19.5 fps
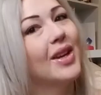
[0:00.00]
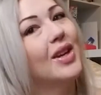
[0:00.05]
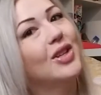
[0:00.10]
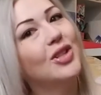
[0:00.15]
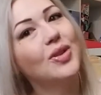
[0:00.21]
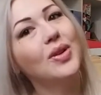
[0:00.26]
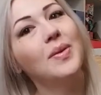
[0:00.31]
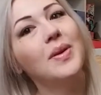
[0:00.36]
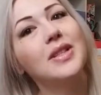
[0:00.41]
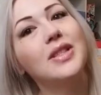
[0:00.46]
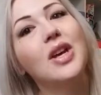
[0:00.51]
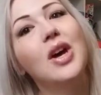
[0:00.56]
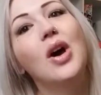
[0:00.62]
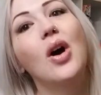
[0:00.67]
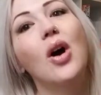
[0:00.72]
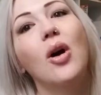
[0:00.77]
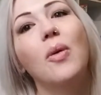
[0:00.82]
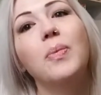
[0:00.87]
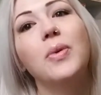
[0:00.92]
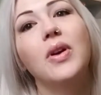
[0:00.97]
So anyways,
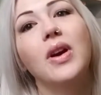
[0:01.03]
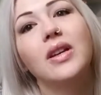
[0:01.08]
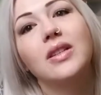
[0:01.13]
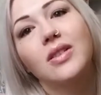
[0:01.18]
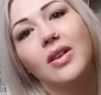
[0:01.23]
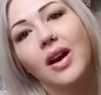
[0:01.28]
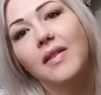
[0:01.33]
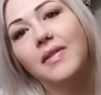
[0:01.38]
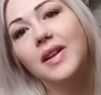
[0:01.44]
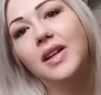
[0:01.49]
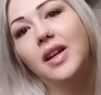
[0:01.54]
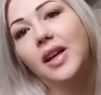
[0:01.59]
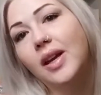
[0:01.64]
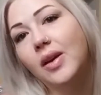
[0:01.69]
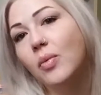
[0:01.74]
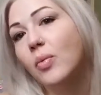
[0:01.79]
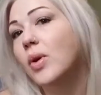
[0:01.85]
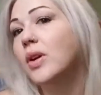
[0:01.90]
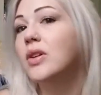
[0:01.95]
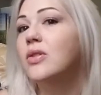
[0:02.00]
hope you guys are having a
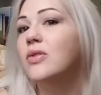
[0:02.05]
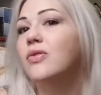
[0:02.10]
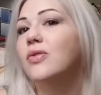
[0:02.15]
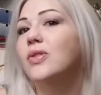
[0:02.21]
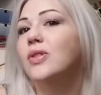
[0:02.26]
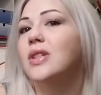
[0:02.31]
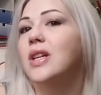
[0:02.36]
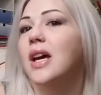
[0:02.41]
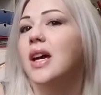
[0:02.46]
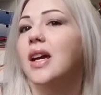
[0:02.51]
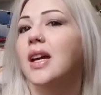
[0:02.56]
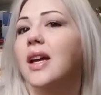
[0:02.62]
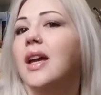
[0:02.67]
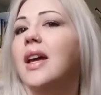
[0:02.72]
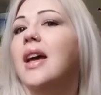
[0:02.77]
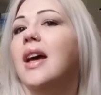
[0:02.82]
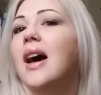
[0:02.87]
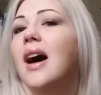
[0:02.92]
wonderful day.